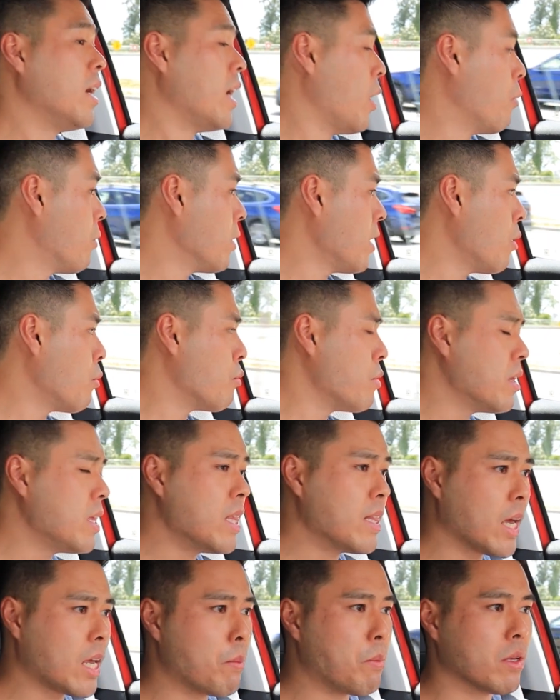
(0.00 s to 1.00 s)
And what I
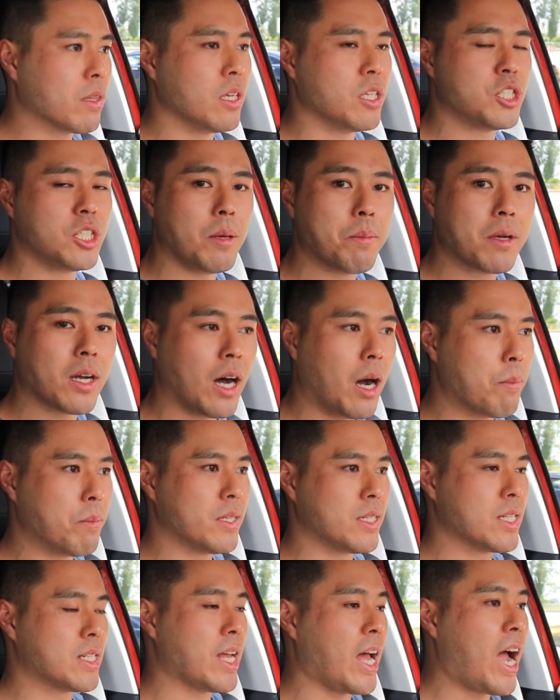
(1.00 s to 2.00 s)
really like about the Jeep
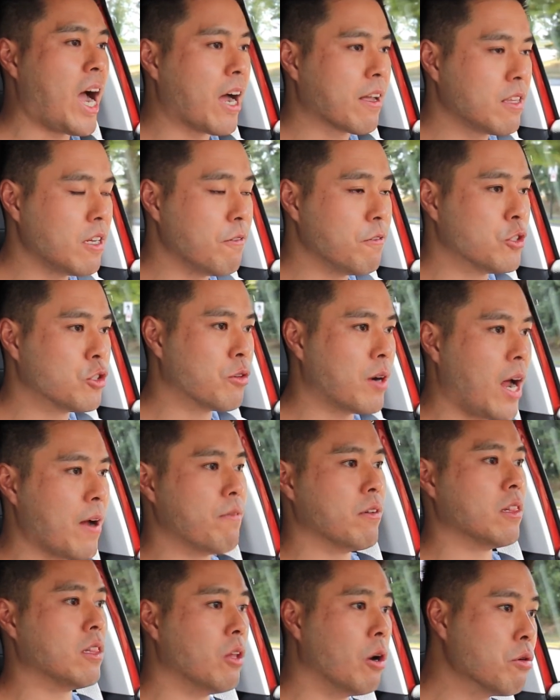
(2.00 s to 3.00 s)
Compass is the active
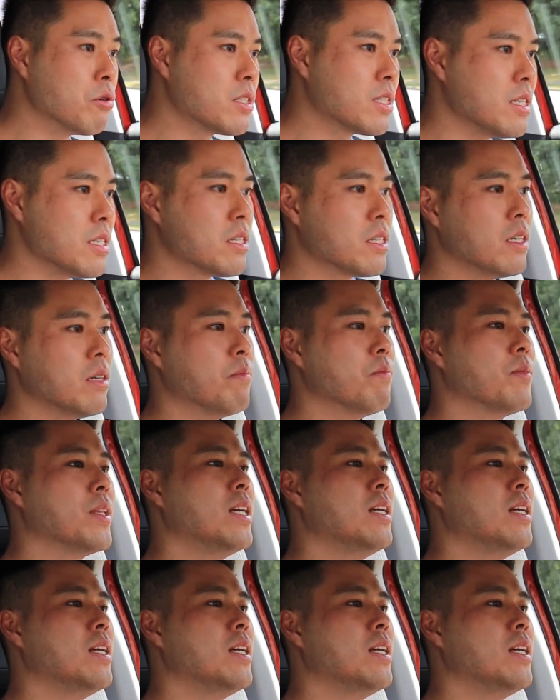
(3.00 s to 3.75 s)
drive low system.